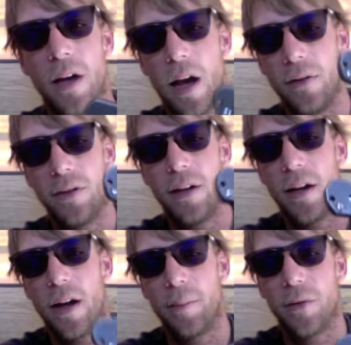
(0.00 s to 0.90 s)
I would say
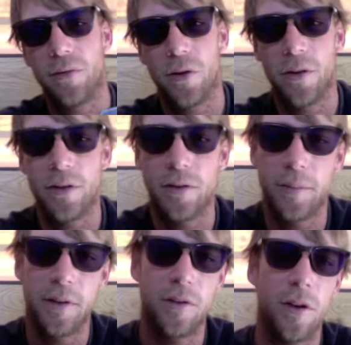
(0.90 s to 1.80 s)
I prefer the
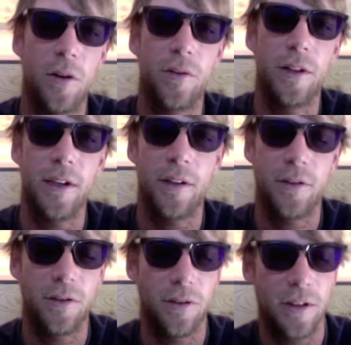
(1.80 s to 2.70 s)
Sebenza over the
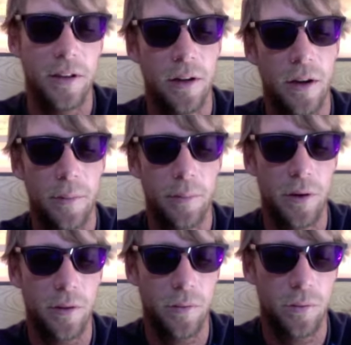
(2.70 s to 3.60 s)
SnG,
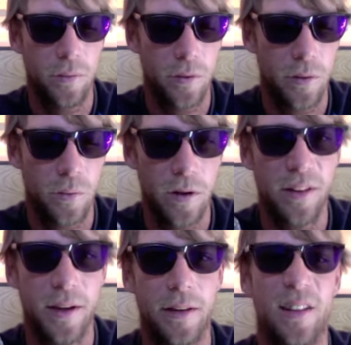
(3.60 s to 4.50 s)
but the one
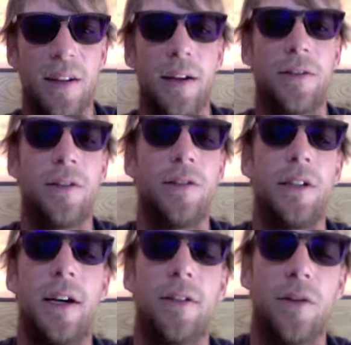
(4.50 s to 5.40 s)
thing that the
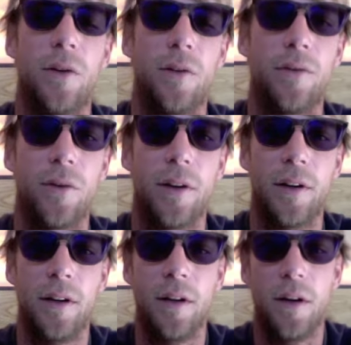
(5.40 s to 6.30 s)
SnG has going for it
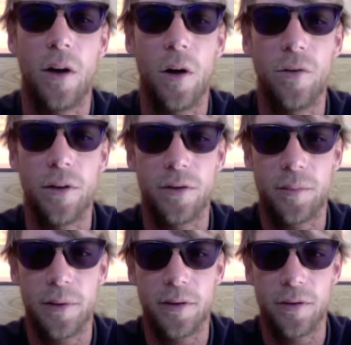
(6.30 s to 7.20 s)
over the
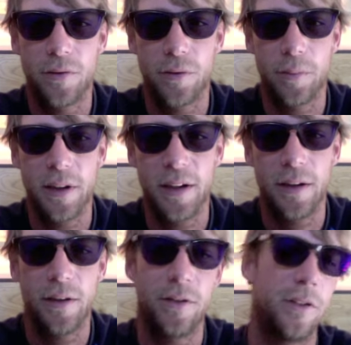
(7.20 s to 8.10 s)
Sebenza for me
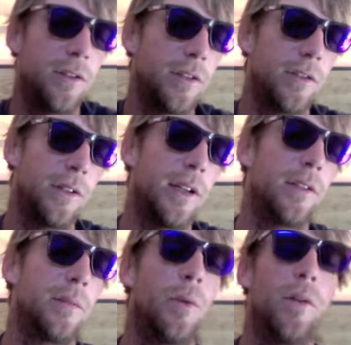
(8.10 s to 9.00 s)
is
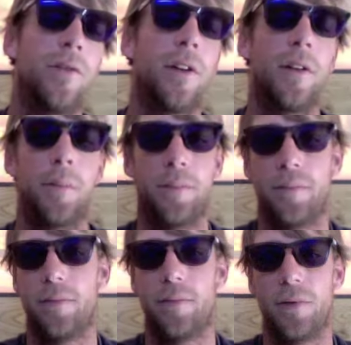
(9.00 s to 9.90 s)
it's more fun
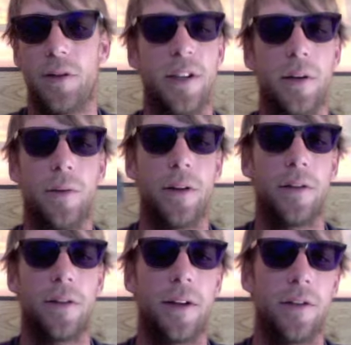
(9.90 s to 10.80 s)
to dick with
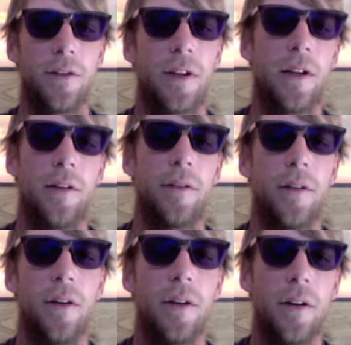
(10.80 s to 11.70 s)
and just kind of
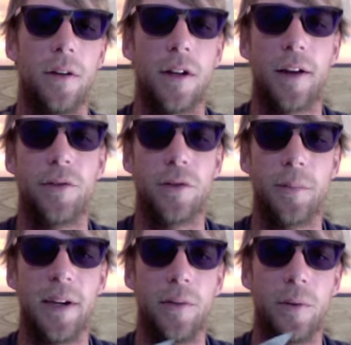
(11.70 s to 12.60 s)

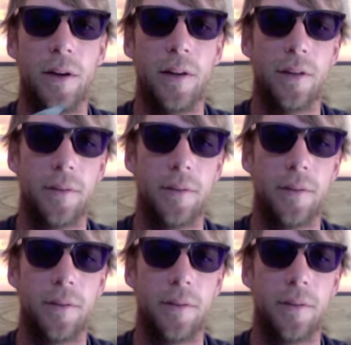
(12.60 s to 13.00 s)
knife-bait with.